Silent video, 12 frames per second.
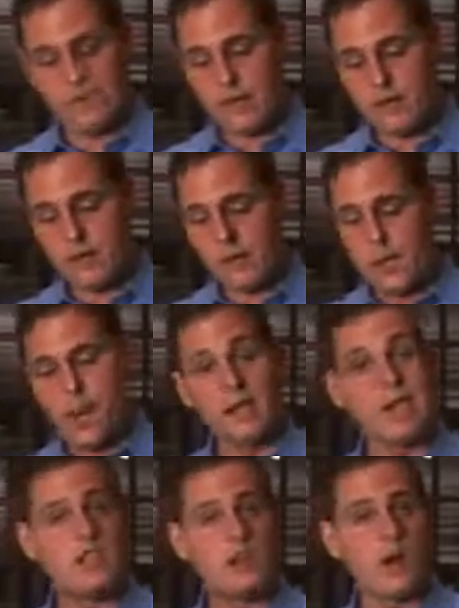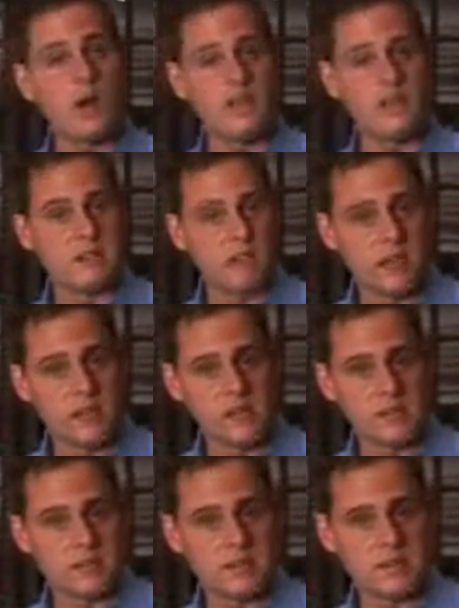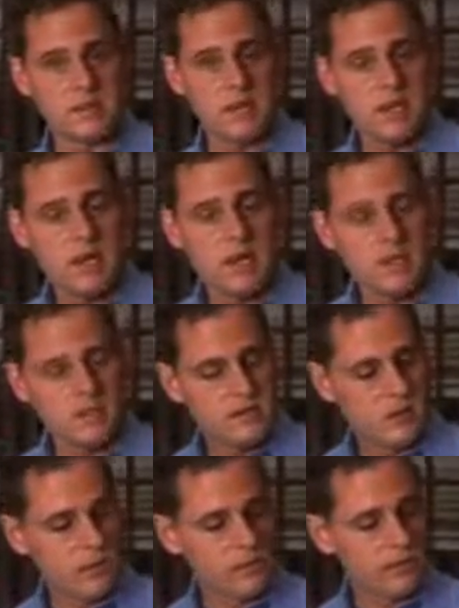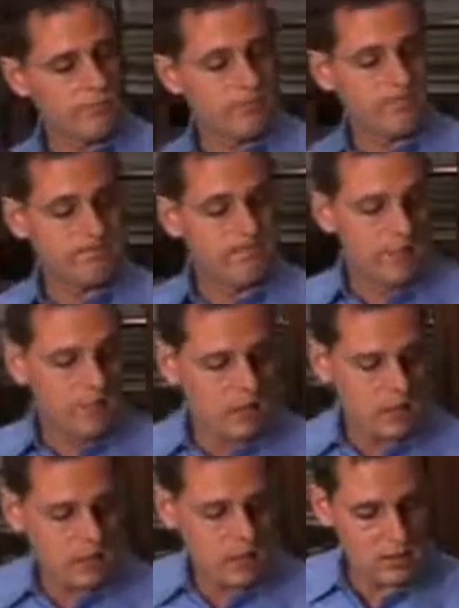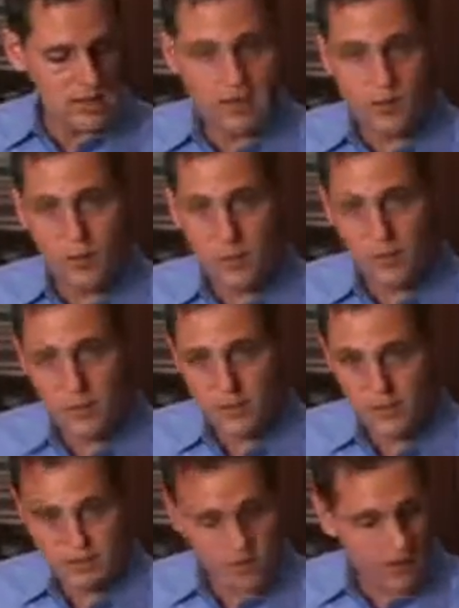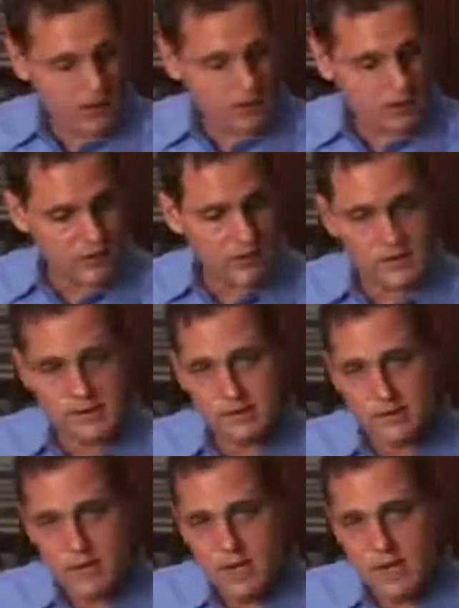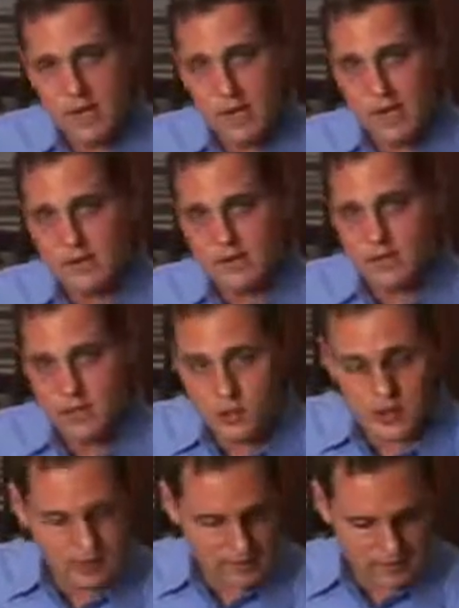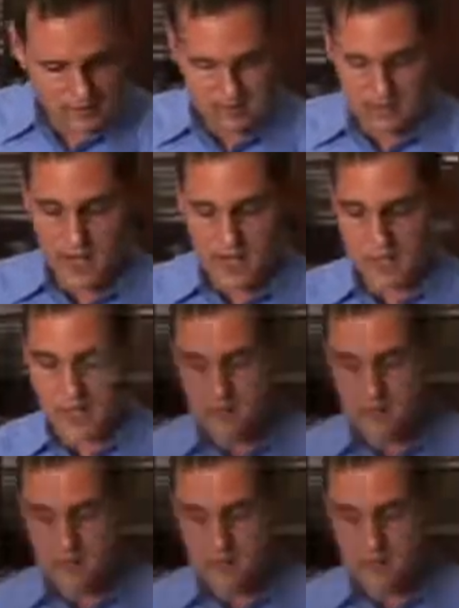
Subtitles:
level in each one of these beverages. So stay away from those soft drinks and sodas. Not